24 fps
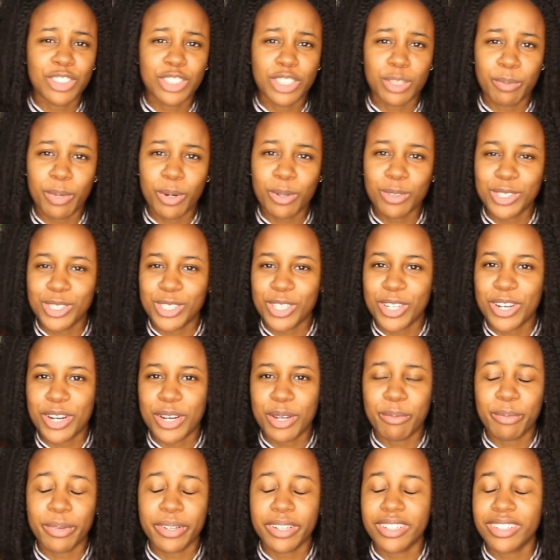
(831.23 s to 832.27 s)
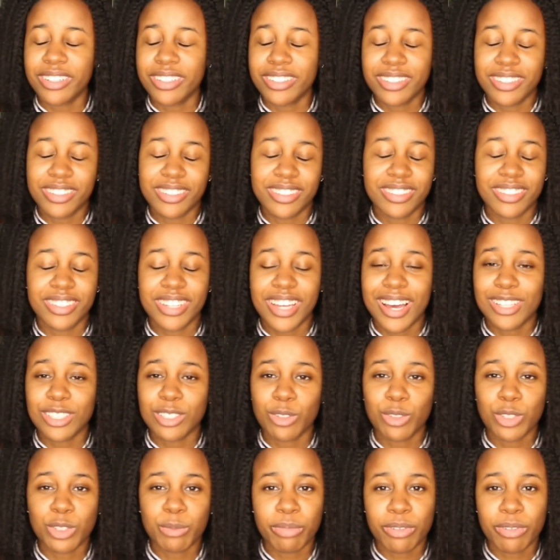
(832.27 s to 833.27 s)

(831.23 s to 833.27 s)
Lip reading: to post on, but it has old